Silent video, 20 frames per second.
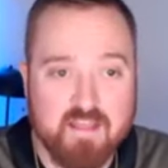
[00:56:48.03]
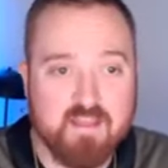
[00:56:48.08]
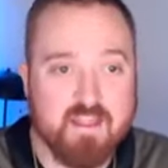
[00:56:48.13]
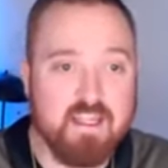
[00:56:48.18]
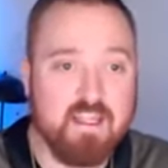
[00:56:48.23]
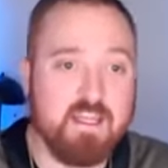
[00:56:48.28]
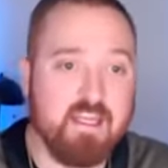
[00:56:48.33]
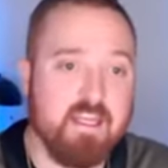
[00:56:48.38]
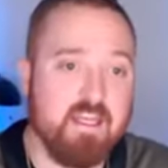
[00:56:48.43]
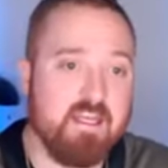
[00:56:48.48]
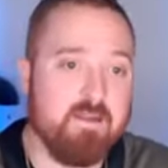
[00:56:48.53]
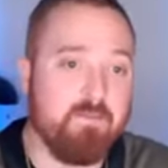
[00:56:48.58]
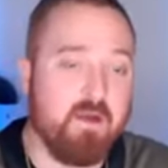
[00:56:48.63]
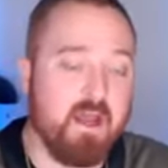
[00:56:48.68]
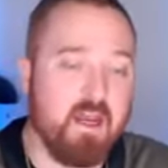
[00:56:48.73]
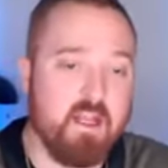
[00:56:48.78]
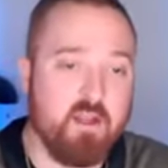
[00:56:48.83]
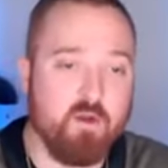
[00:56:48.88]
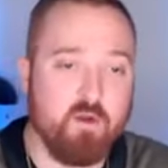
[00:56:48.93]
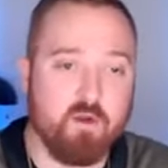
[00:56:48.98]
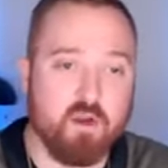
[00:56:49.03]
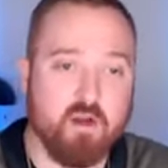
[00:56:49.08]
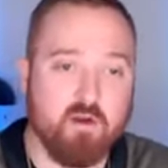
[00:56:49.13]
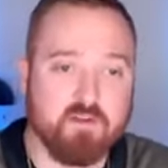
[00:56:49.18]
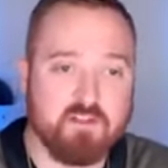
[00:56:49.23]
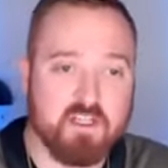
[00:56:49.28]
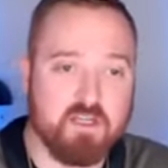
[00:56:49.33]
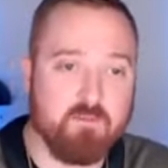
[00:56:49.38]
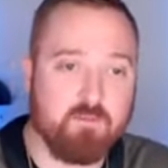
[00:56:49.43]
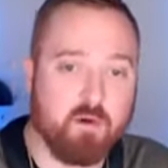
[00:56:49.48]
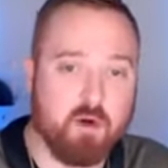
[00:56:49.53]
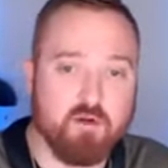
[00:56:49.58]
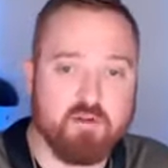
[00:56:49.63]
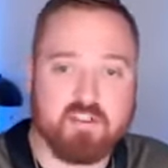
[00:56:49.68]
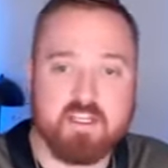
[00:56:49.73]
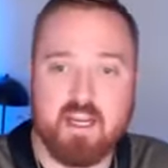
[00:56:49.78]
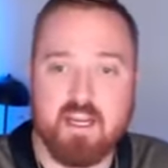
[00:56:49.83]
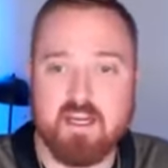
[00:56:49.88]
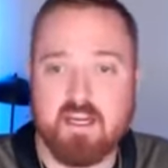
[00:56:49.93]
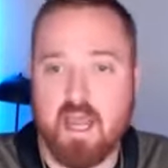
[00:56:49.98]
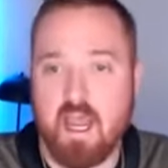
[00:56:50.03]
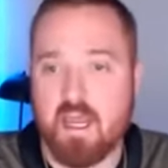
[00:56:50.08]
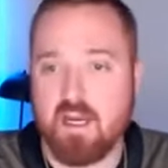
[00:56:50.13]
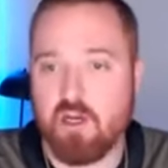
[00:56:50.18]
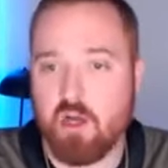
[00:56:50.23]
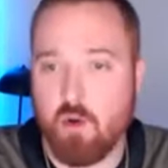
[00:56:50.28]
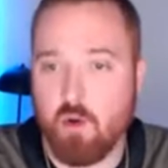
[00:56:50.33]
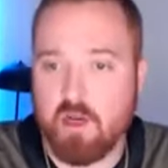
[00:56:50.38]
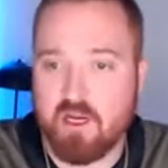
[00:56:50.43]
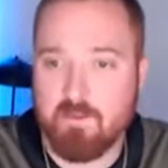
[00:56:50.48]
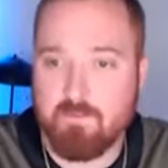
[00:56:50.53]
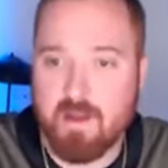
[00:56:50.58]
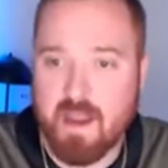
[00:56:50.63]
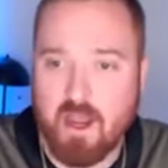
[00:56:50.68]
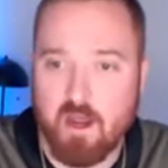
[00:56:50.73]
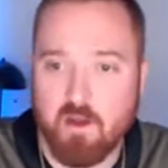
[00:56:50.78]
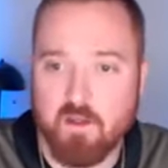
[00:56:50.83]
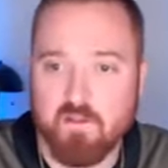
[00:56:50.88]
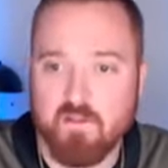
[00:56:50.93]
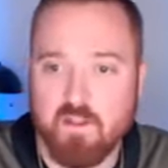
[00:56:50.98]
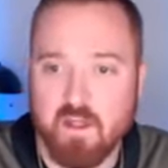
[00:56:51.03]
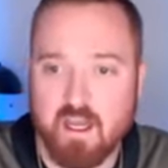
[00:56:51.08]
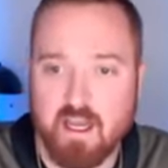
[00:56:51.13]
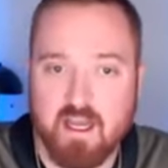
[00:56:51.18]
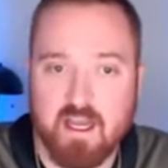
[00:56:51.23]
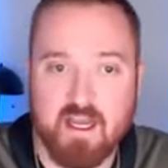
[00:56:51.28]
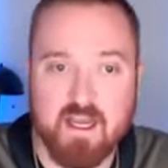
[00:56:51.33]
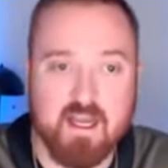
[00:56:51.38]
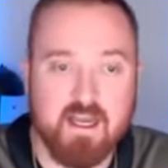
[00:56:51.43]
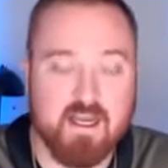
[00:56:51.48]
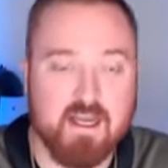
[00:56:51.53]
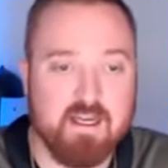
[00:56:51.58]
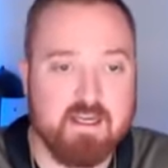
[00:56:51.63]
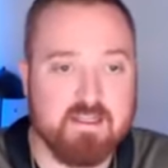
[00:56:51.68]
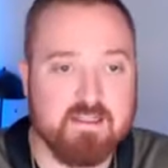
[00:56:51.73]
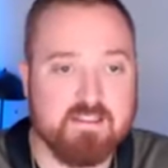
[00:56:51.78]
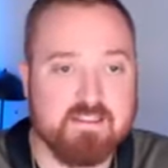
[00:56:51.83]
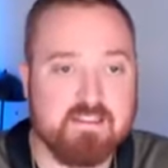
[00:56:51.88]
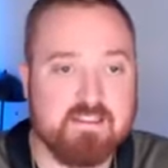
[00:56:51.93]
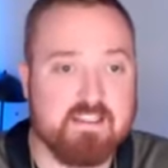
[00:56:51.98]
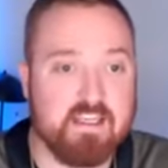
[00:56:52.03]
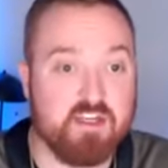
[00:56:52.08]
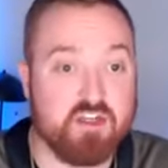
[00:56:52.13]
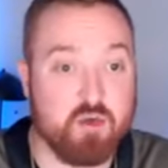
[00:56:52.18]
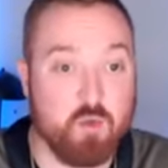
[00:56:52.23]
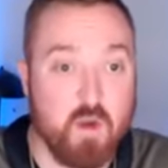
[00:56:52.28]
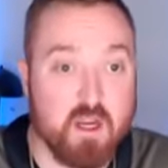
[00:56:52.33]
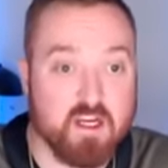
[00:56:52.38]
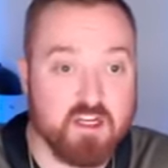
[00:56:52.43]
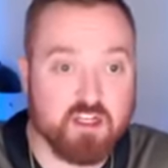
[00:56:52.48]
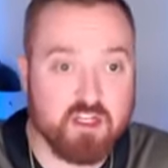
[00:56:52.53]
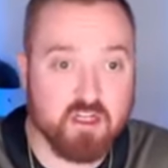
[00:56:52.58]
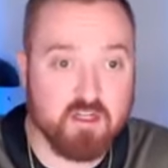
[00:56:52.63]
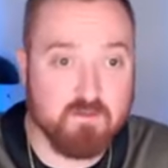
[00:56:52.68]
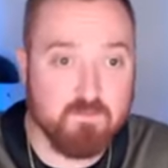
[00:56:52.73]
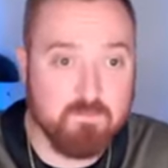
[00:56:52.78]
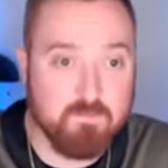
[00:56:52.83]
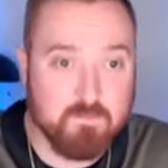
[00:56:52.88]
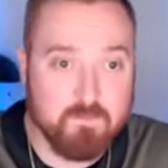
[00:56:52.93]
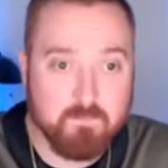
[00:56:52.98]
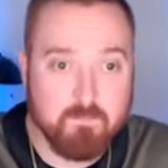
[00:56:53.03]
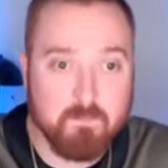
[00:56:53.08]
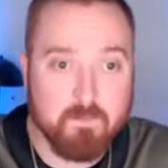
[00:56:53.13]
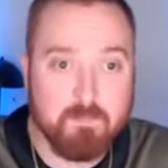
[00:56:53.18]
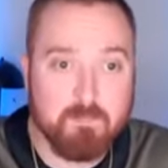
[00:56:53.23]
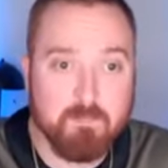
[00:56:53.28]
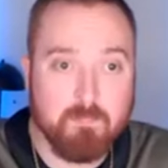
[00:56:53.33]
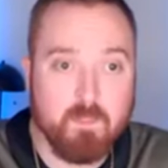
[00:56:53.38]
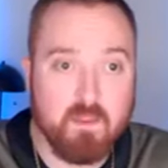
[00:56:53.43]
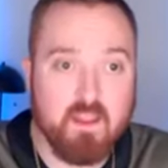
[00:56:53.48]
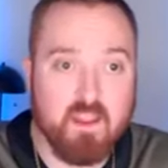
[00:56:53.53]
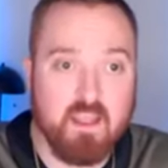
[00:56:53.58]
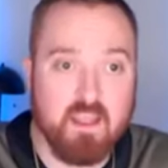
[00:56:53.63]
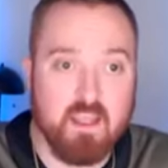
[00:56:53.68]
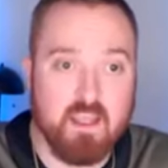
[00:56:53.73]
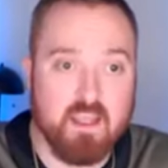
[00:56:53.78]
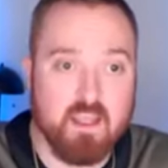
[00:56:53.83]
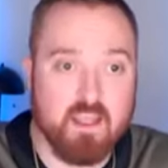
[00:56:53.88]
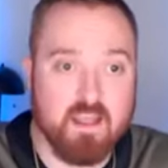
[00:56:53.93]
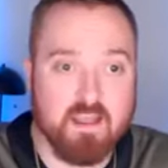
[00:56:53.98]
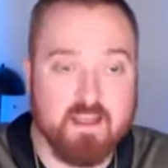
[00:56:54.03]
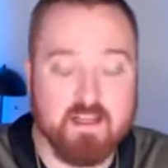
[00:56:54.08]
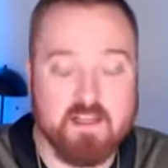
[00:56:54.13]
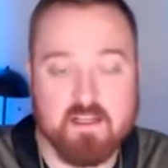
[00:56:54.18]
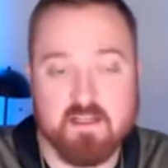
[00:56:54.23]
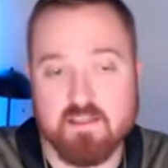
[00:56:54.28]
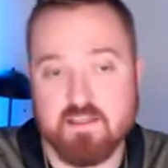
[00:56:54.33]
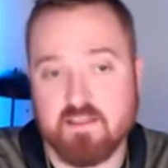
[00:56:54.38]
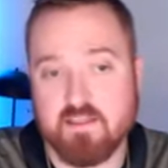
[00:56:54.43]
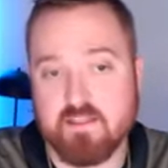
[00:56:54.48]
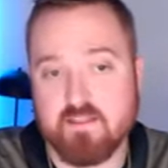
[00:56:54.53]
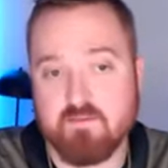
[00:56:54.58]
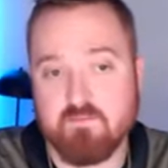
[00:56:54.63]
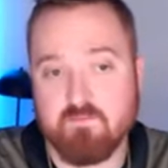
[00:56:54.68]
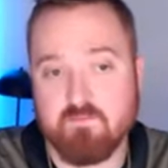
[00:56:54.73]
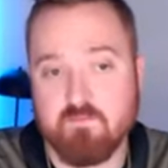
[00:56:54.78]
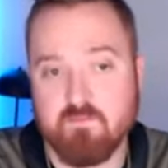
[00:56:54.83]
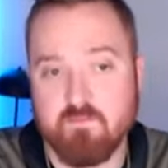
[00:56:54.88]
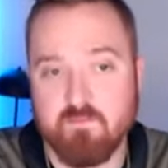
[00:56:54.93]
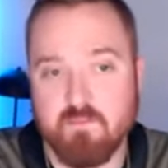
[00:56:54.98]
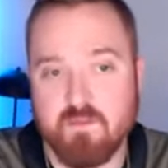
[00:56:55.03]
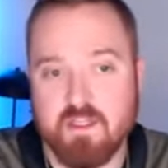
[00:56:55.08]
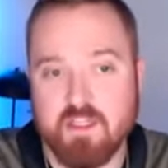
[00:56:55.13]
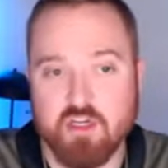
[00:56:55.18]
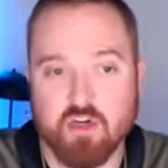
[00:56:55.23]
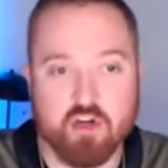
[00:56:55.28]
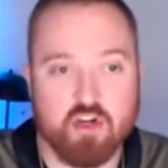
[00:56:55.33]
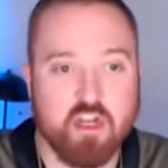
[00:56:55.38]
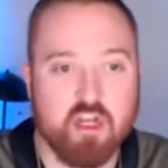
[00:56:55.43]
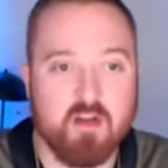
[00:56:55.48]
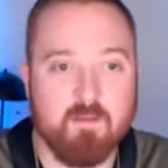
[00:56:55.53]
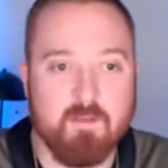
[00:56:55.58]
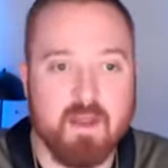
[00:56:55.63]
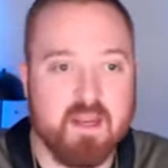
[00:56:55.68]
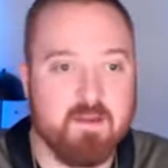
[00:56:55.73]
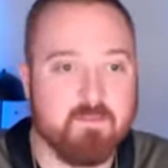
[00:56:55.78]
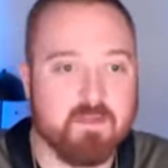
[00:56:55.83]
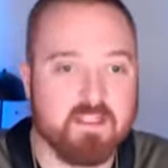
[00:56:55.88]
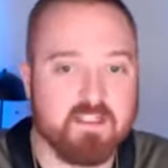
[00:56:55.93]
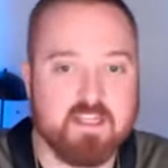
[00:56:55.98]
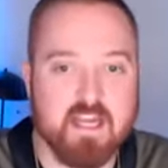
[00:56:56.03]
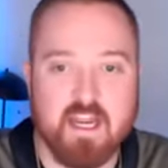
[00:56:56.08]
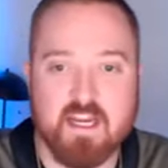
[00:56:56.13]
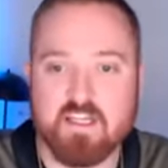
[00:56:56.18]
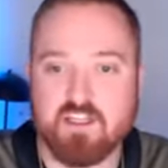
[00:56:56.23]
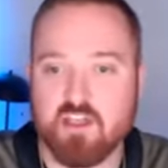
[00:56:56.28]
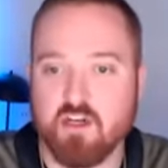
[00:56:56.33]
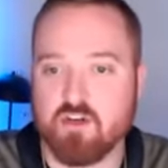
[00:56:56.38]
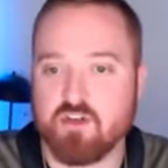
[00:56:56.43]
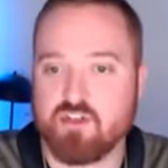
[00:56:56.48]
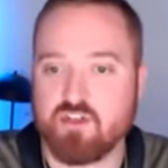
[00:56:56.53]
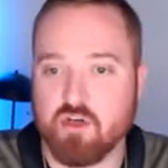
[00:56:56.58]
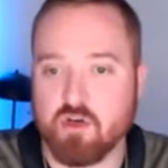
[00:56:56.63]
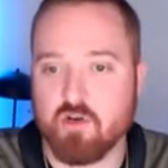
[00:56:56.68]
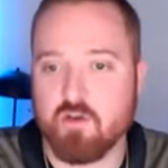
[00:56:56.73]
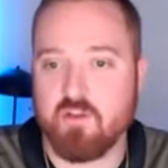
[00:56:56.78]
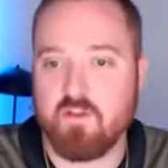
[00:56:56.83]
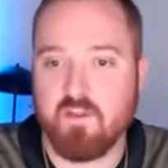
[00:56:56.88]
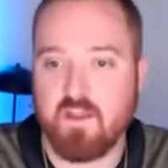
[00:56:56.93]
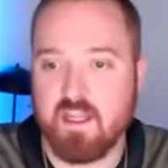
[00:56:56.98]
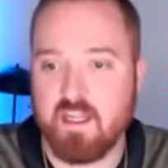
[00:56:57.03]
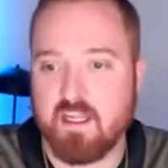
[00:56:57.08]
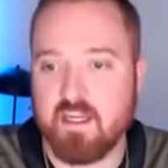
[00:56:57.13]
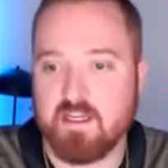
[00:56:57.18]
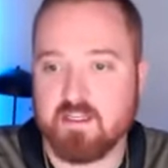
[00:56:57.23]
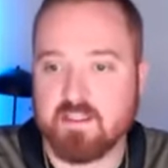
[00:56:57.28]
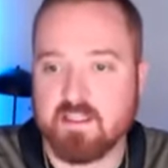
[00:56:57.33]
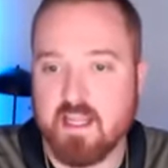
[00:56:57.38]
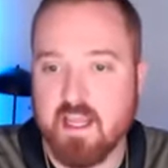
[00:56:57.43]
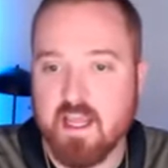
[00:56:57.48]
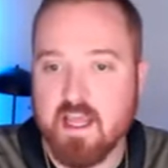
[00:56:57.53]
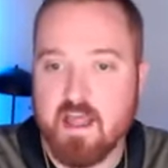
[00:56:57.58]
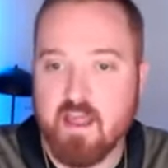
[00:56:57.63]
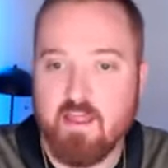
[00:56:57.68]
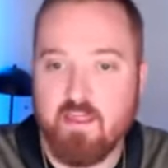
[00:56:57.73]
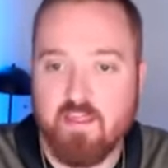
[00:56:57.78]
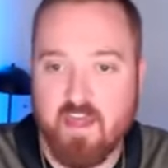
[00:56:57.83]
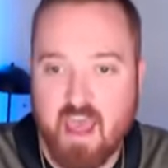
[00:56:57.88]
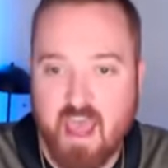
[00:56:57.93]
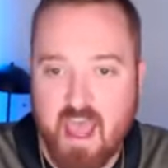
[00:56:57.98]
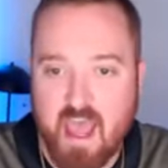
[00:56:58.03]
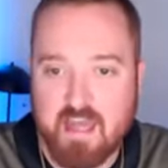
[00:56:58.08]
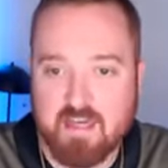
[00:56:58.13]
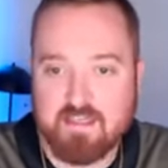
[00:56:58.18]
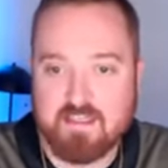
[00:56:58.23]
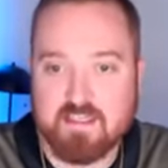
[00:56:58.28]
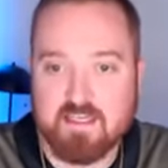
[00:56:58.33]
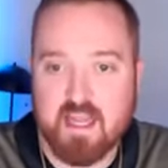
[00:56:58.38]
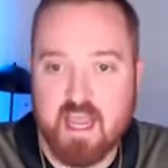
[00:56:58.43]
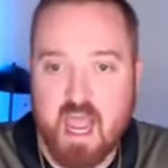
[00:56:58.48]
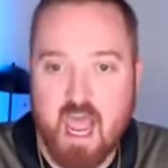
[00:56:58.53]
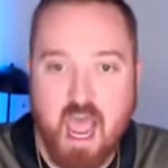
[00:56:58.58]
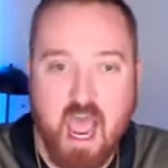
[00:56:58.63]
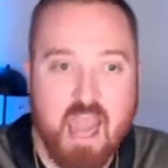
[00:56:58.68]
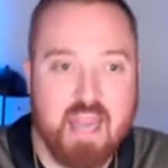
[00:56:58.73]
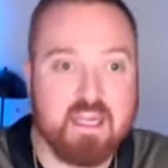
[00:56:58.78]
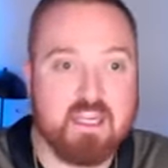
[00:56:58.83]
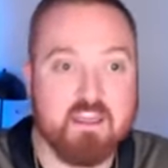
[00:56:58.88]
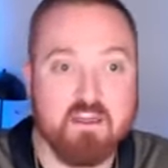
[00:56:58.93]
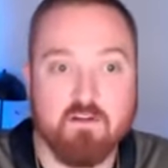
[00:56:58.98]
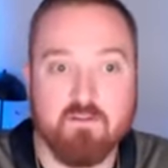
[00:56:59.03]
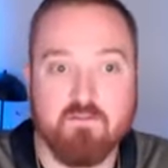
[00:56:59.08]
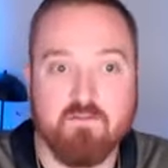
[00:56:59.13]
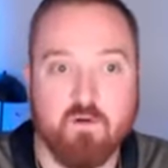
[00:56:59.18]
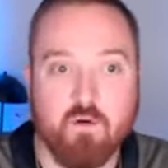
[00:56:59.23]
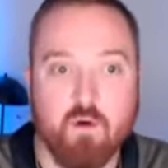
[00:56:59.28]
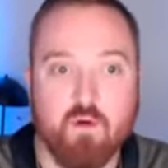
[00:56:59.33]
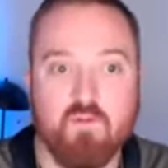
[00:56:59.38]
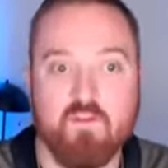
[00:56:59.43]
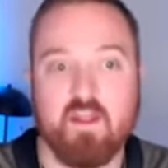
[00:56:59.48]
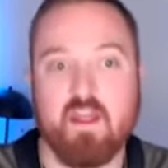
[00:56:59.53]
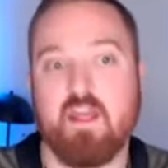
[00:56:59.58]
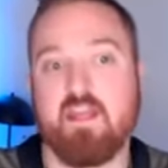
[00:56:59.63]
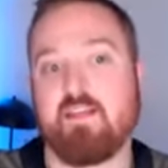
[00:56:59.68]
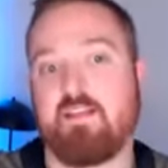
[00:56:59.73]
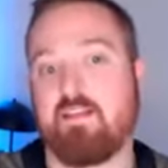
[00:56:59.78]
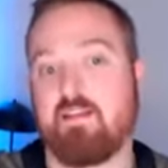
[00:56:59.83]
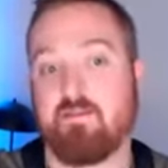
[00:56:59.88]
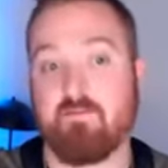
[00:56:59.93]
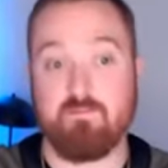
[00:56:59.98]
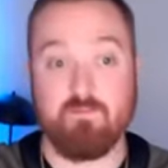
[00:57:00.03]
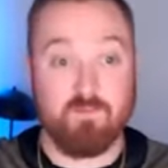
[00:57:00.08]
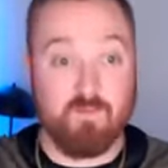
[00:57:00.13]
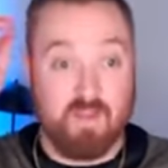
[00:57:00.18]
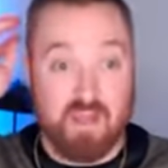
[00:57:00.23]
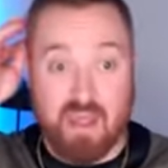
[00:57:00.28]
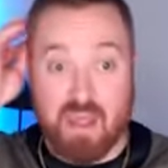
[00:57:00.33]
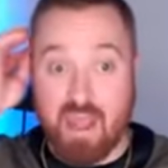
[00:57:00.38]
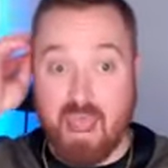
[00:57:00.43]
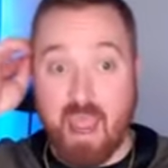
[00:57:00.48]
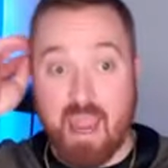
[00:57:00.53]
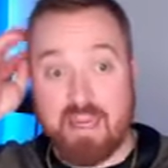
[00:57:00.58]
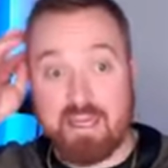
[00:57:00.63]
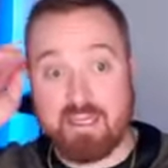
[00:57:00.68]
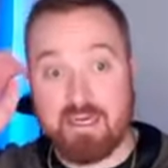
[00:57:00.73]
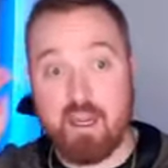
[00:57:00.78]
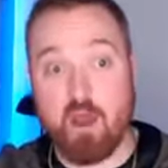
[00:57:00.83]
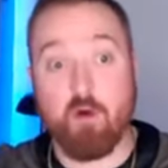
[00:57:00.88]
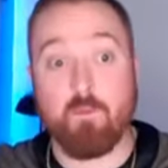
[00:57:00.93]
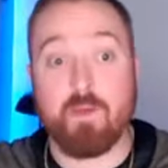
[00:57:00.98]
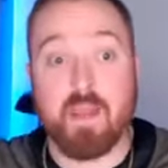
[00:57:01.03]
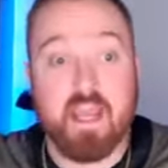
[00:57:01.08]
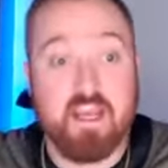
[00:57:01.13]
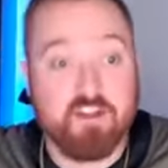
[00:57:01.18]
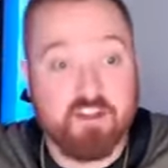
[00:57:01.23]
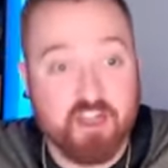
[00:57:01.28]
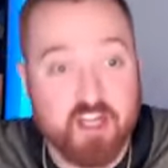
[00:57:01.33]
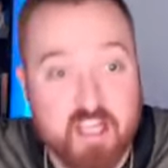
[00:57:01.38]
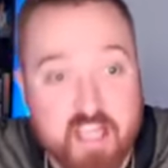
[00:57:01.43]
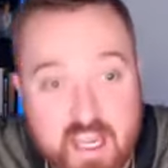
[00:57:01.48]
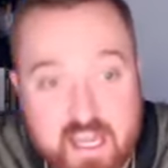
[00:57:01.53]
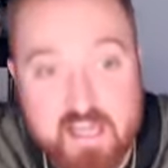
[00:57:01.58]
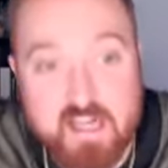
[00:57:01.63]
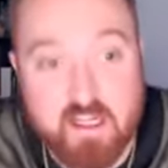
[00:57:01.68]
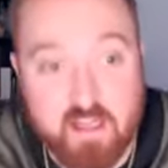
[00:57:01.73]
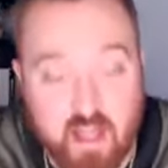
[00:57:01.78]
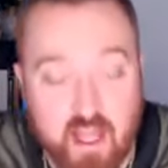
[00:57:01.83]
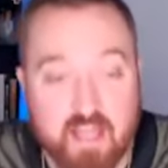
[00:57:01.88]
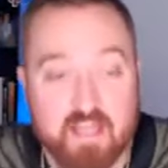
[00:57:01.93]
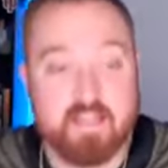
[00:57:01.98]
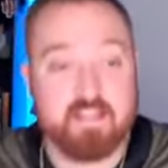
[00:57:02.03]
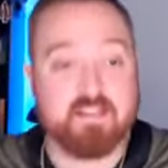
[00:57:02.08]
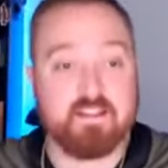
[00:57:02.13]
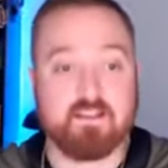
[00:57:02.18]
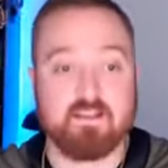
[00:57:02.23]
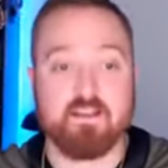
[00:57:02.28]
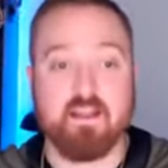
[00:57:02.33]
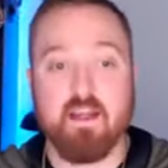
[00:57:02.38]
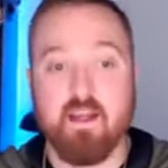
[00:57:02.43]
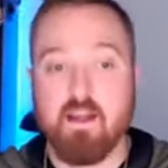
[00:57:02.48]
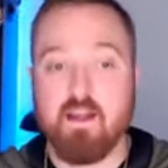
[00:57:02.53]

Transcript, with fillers: think anybody who goes in pro se not knowing about the situation is you're going to make mistakes. There are certain things that I can avoid that that I can help educate clients.